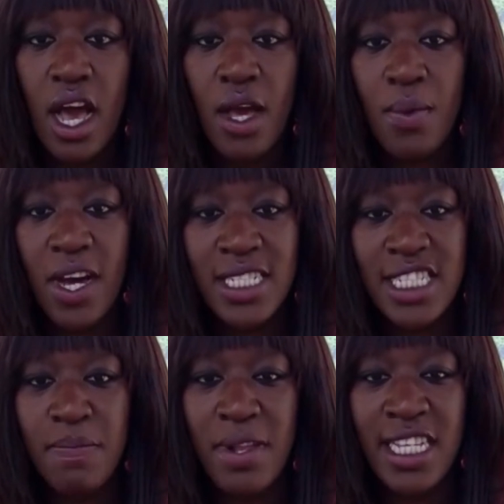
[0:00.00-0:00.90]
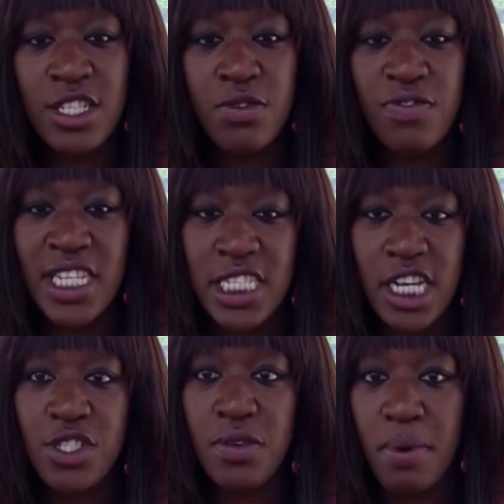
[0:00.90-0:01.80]
I worked as a political
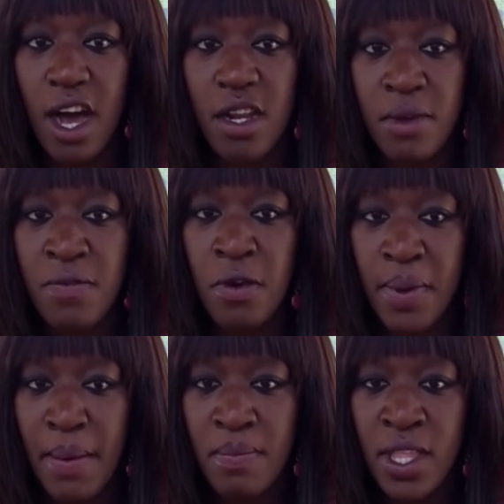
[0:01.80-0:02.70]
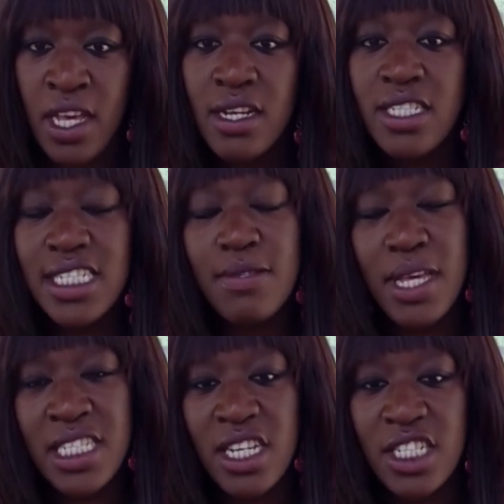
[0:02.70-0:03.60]
researcher in Parliament for a bit, did some
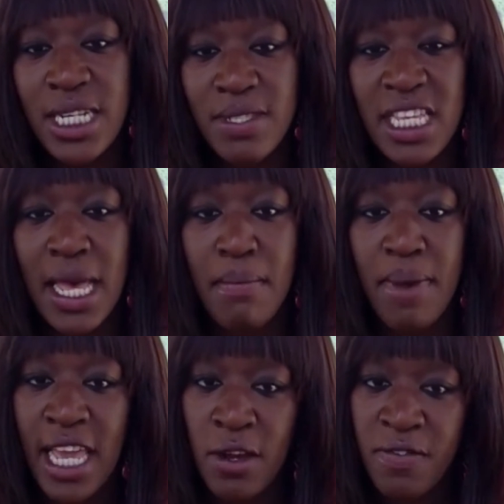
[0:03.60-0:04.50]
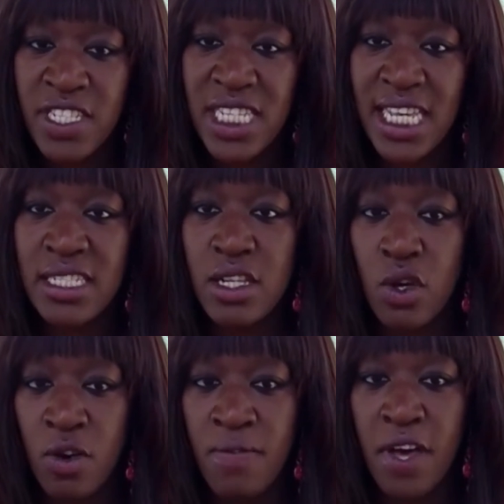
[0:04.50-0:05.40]
internships in campaign offices,
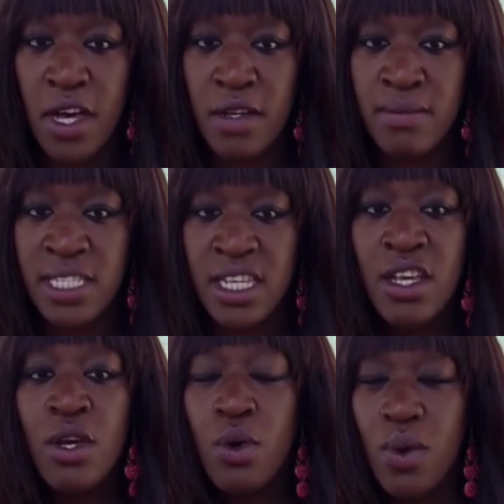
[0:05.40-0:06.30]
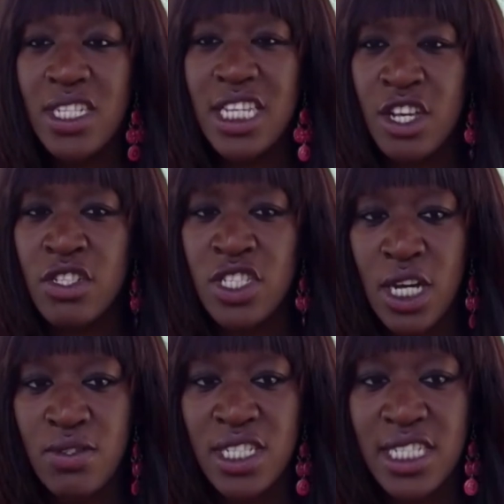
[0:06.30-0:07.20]
law firms, worked in a
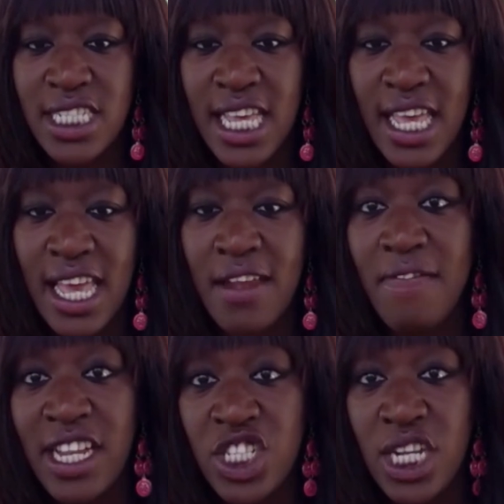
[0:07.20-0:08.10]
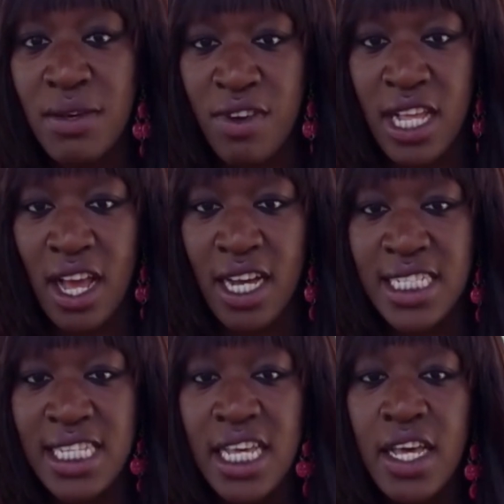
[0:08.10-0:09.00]
consultancy, and eventually
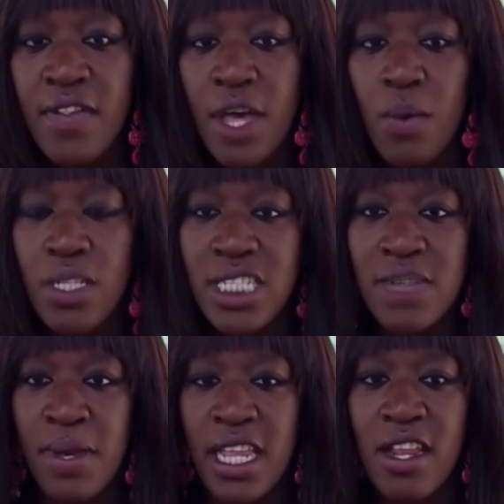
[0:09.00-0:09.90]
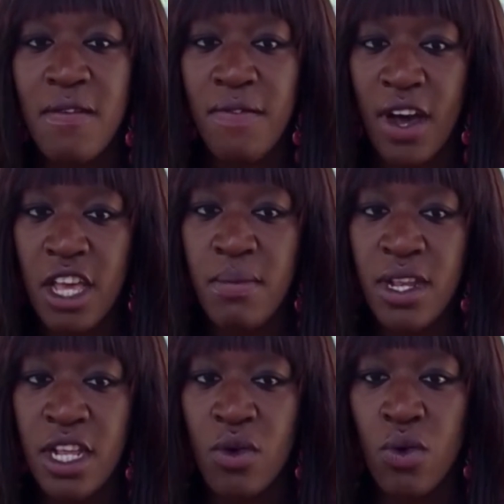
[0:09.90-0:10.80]
realised that I wanted to be in an
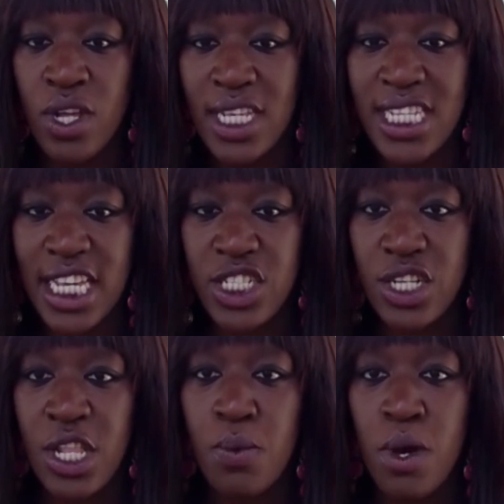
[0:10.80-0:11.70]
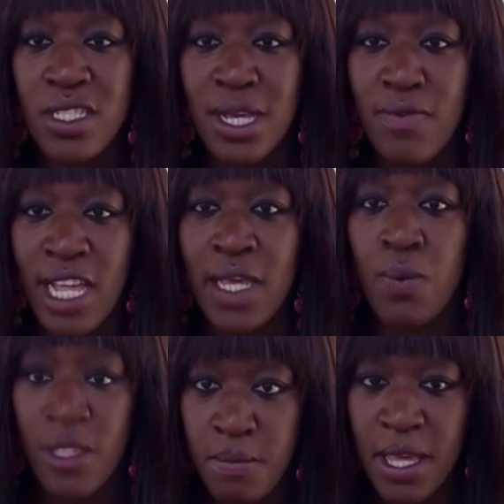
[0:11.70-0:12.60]
environment and organisation that worked directly
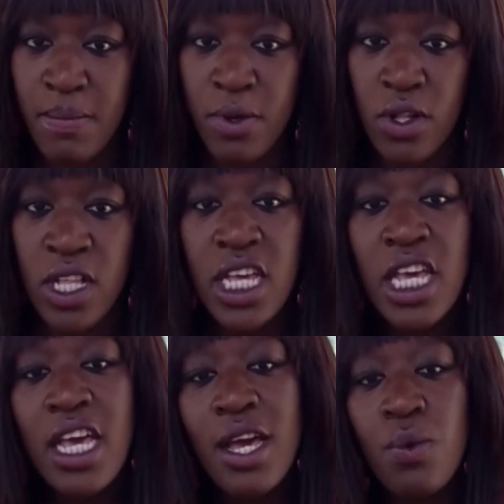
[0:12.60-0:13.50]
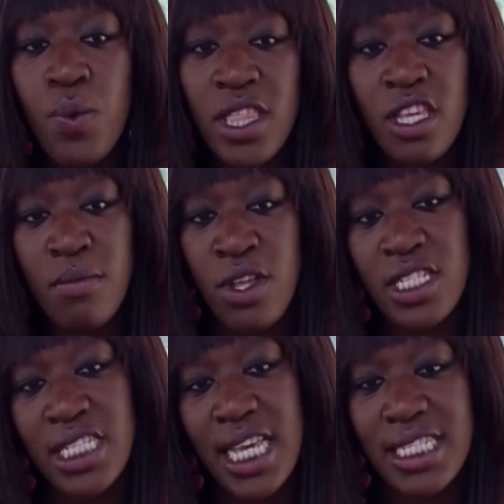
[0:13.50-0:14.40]
with people and with
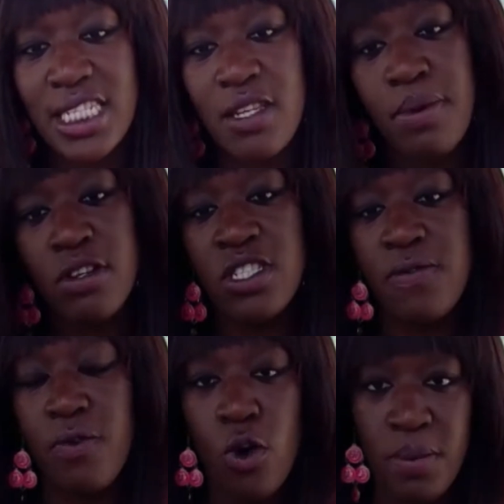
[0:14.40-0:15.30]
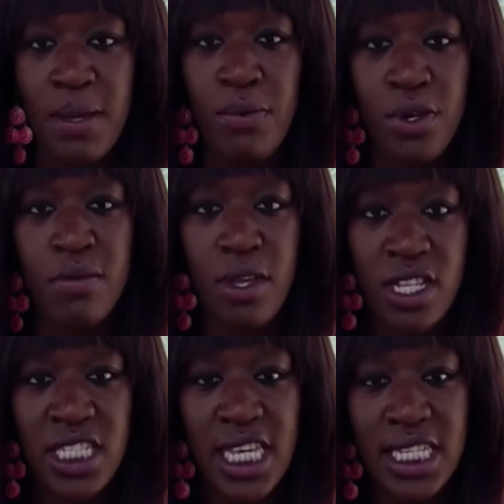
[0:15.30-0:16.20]
communities as opposed to for people and
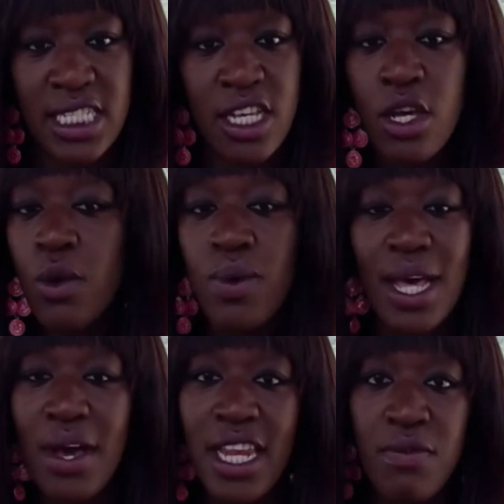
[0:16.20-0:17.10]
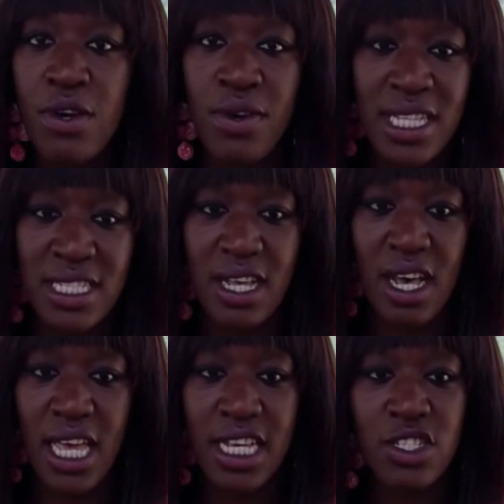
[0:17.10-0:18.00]
communities, without any real
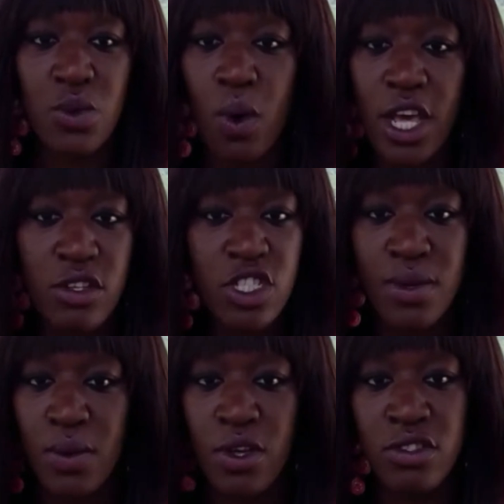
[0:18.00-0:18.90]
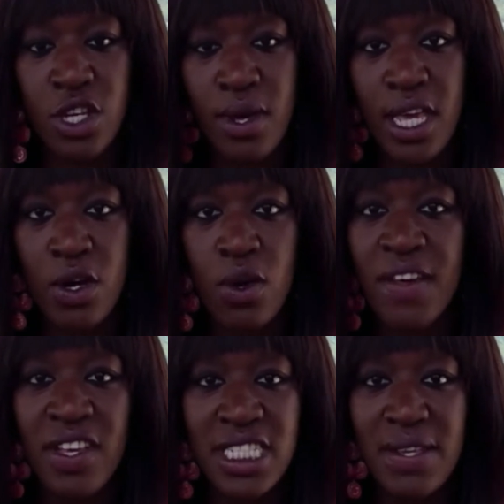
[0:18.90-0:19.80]
insight as to why you're doing what you're doing or
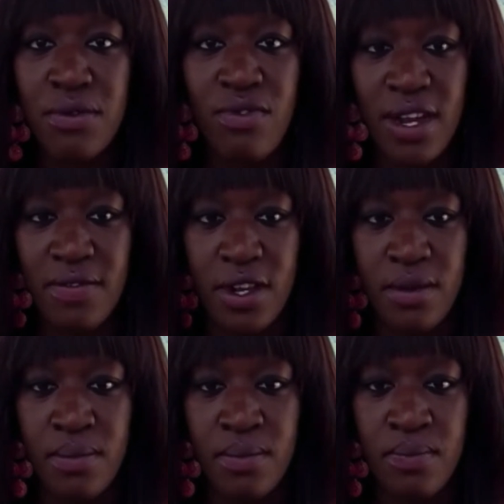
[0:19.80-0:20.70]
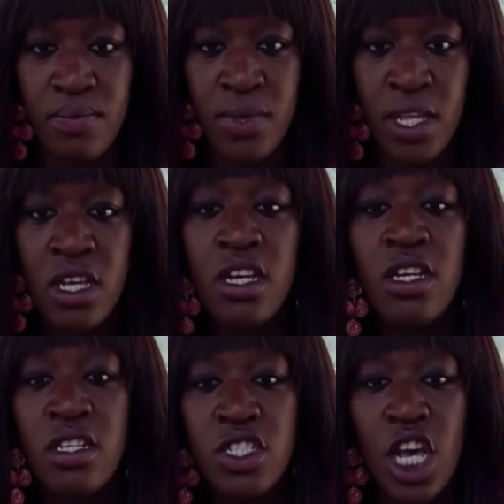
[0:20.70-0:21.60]
if it's even relevant.
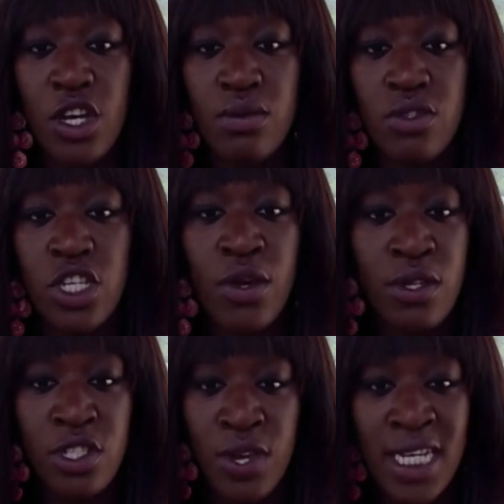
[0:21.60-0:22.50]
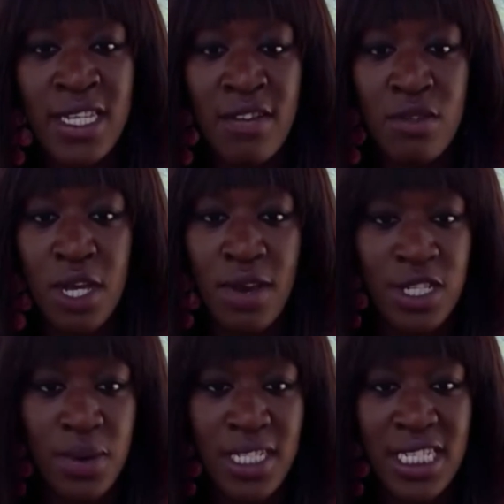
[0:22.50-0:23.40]
So, two years after I
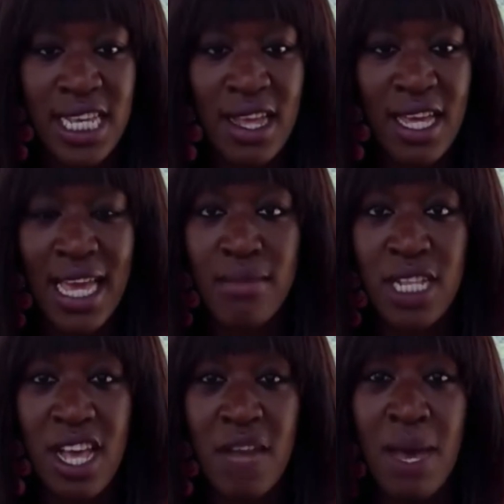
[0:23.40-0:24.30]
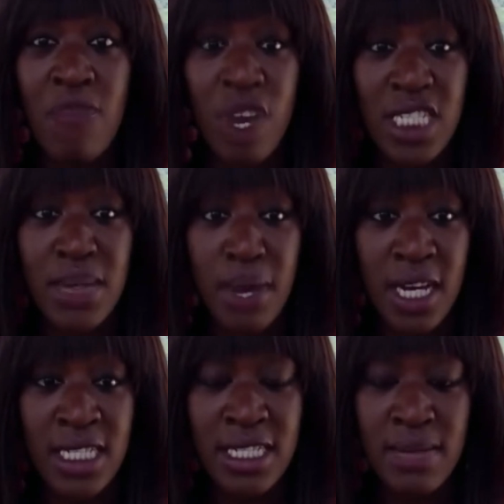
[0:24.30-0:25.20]
graduated, I came to learn about Rising
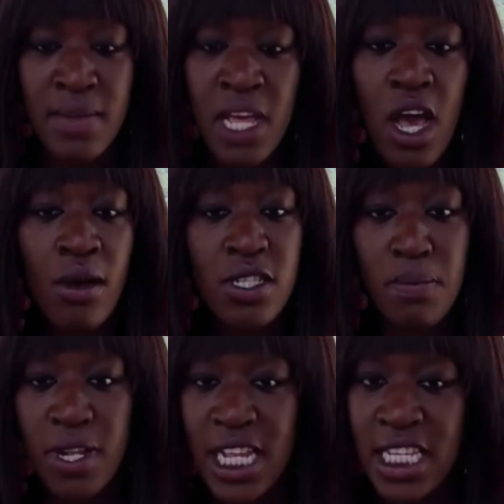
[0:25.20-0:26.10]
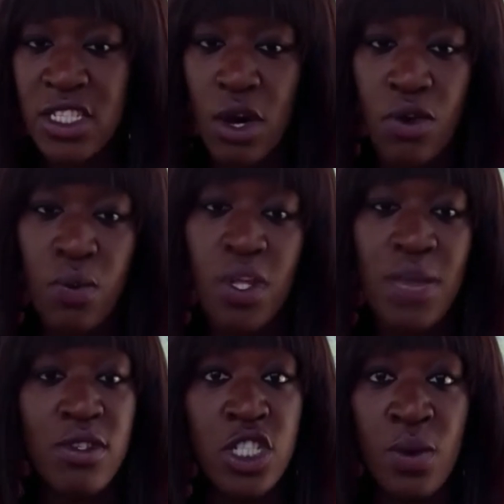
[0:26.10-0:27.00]
Minds. I was completely sold on what
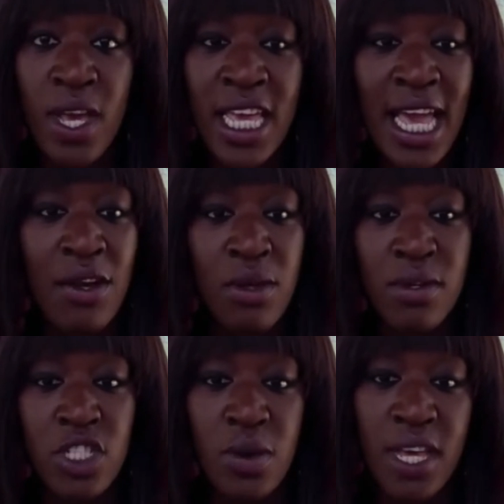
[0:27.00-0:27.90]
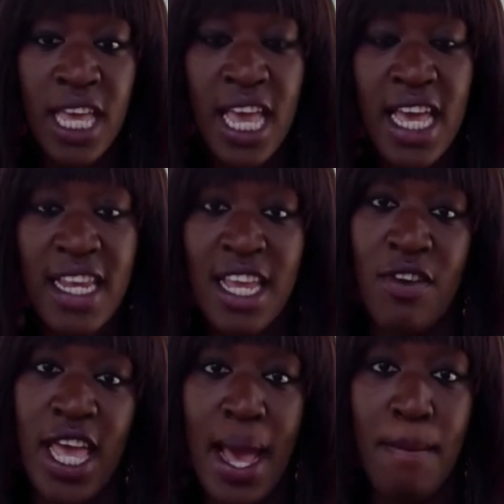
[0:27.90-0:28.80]
they were doing, how they were doing it, and here
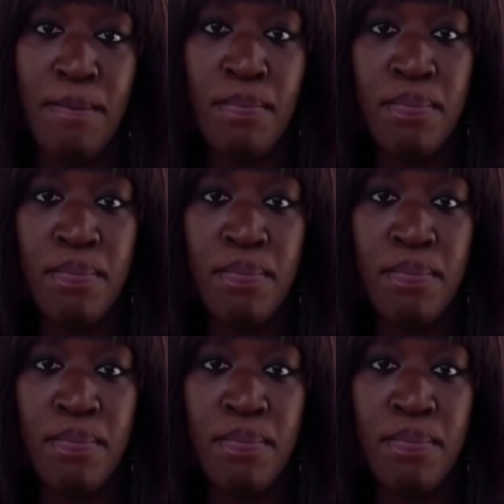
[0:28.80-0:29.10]
I am.